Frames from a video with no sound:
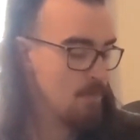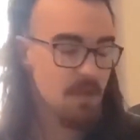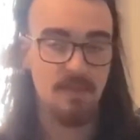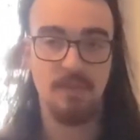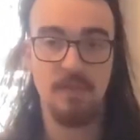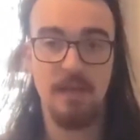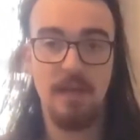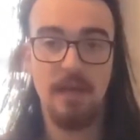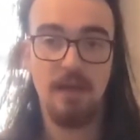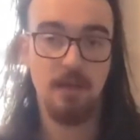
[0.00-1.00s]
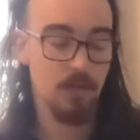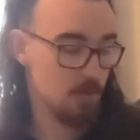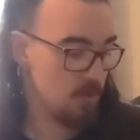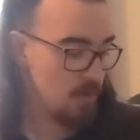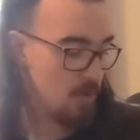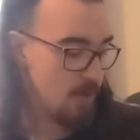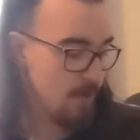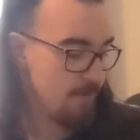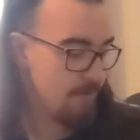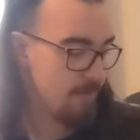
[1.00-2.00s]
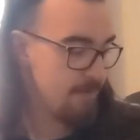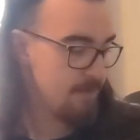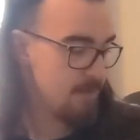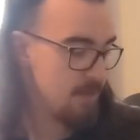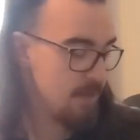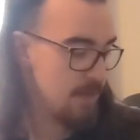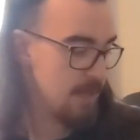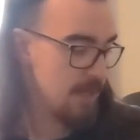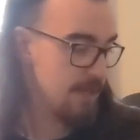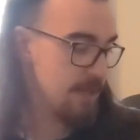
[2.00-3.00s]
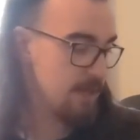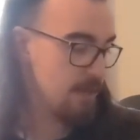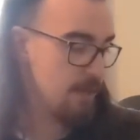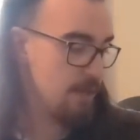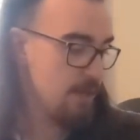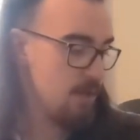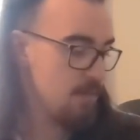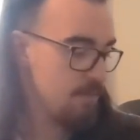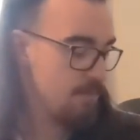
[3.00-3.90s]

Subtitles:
so that's 5th and then 3rd,